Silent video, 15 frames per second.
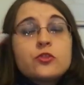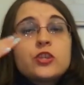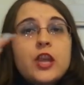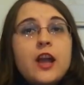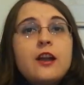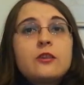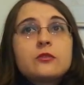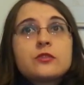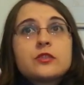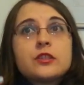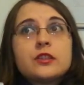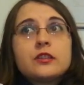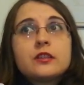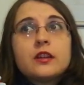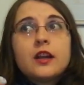shout
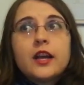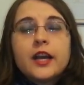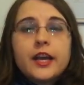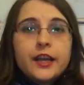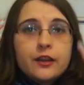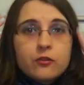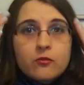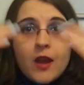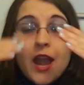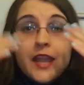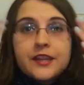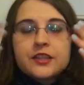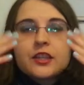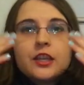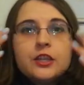
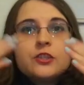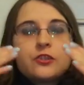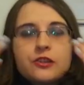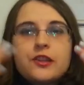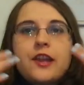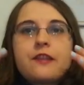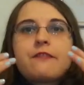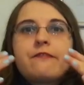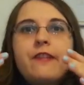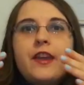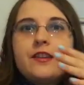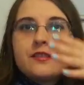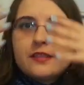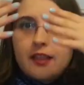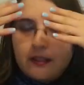right into their
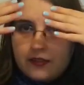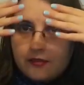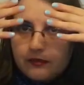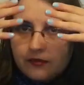face, like